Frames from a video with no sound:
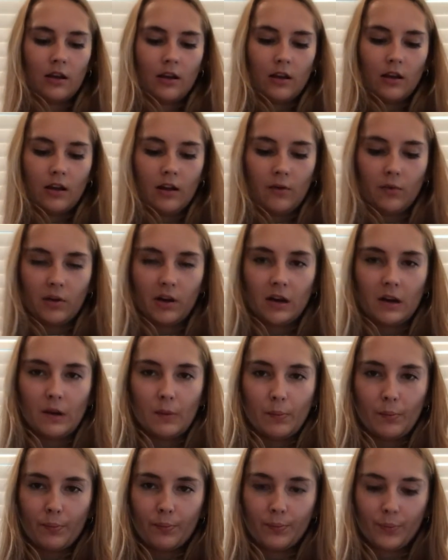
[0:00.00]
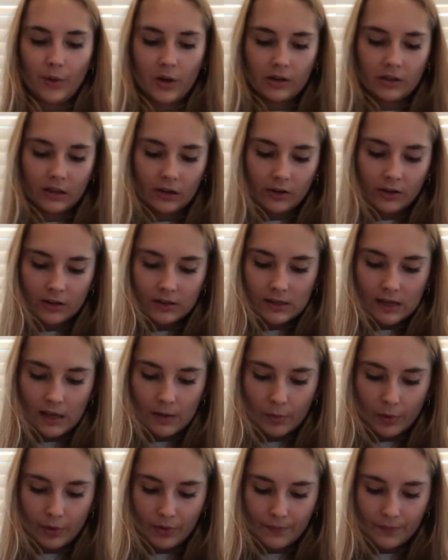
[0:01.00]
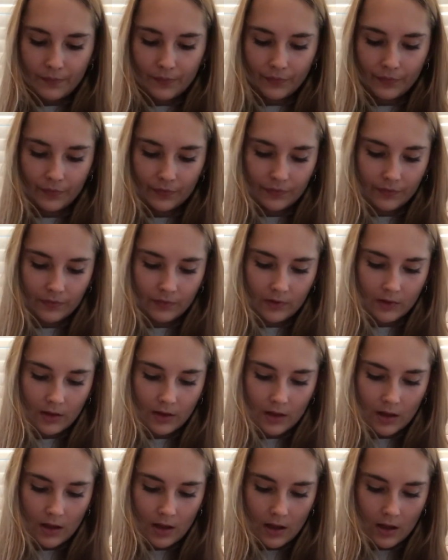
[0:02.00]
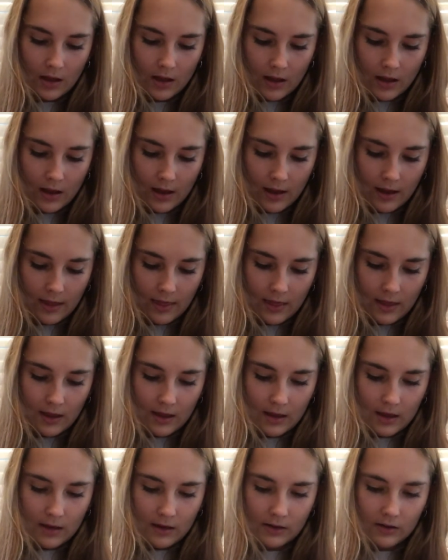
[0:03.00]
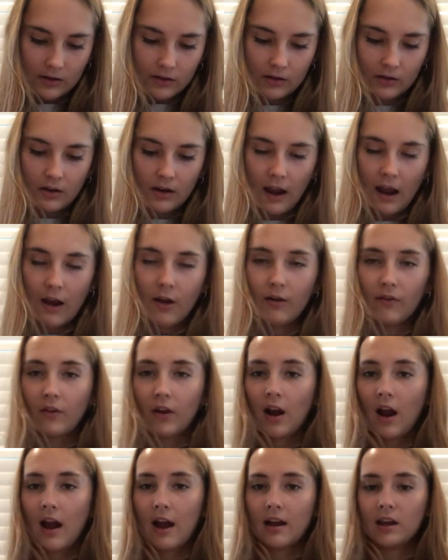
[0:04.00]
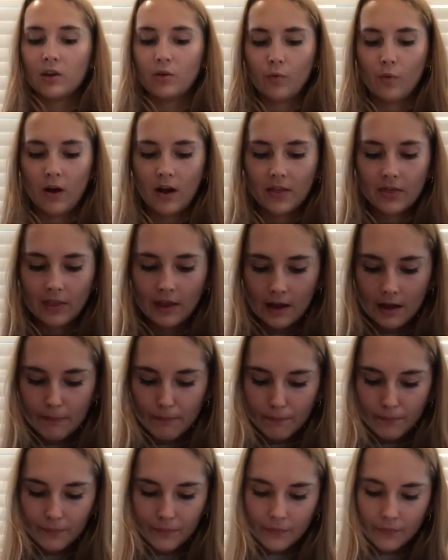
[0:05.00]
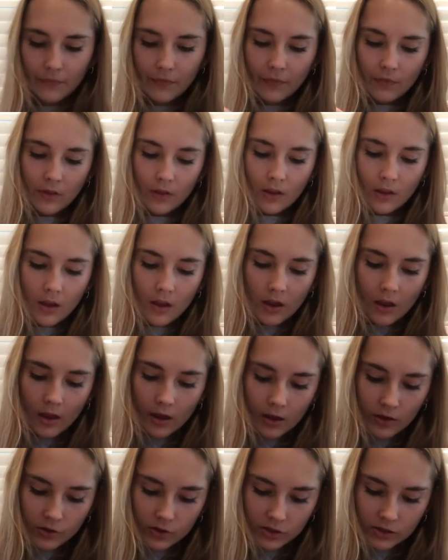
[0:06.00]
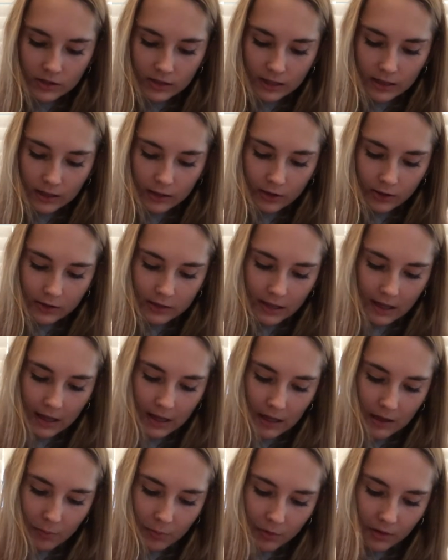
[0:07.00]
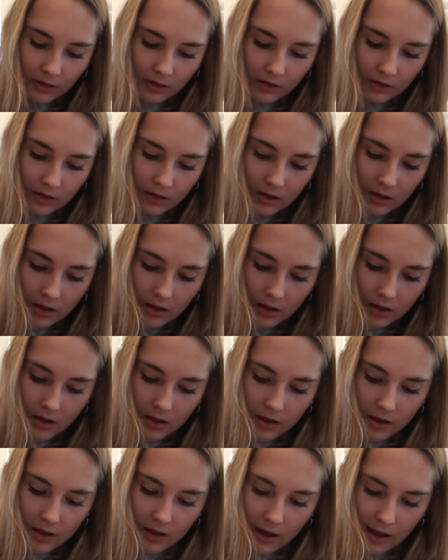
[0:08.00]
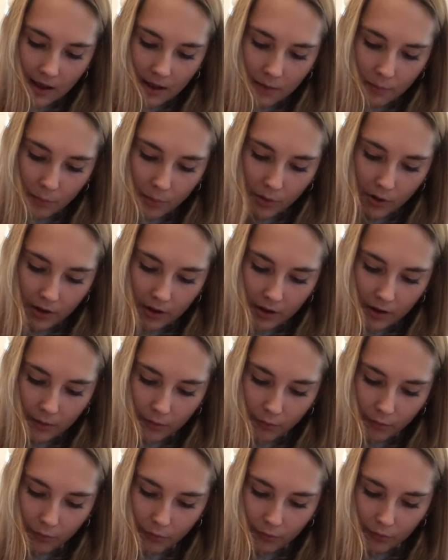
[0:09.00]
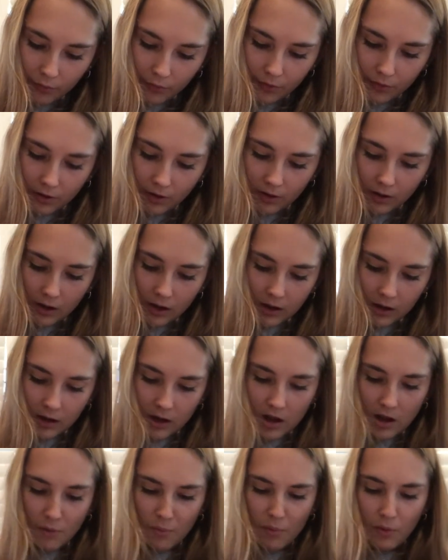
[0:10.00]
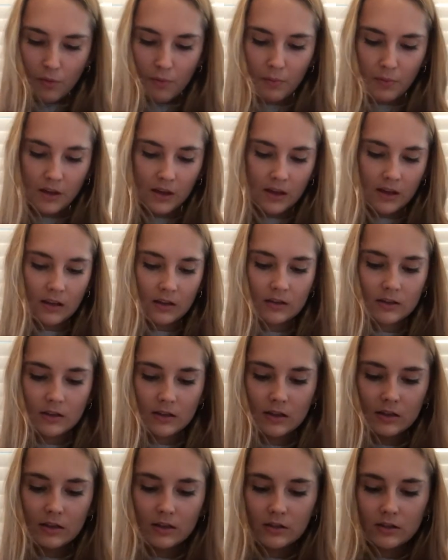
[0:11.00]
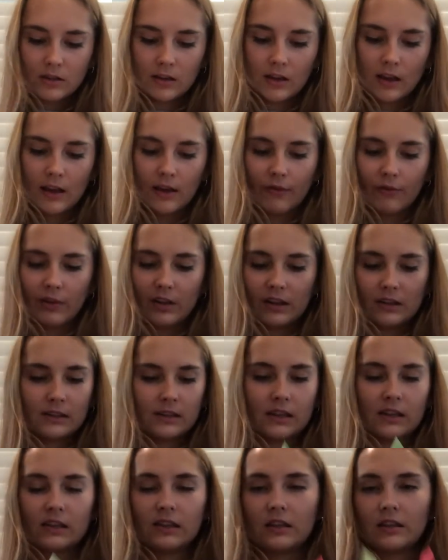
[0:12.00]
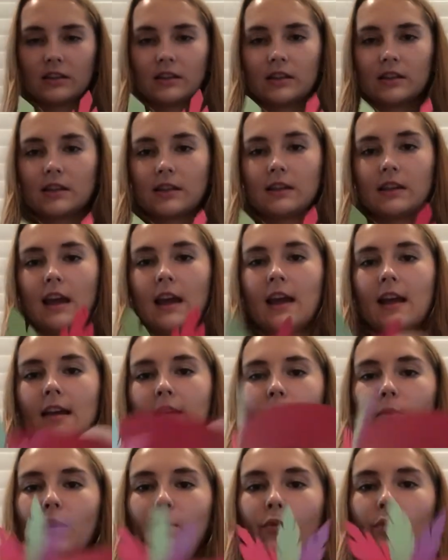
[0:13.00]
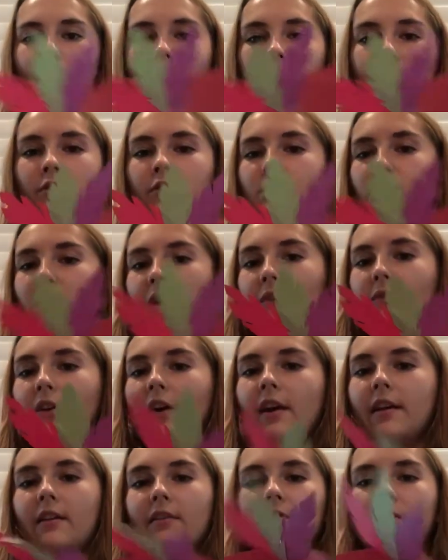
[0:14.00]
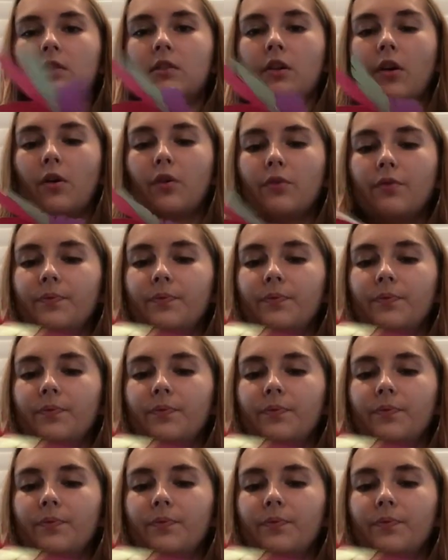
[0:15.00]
and we're gonna put it down on the table, and then however high you want them, just take your tape and put a couple pieces, if it doesn't stay, but one will be fine if you don't,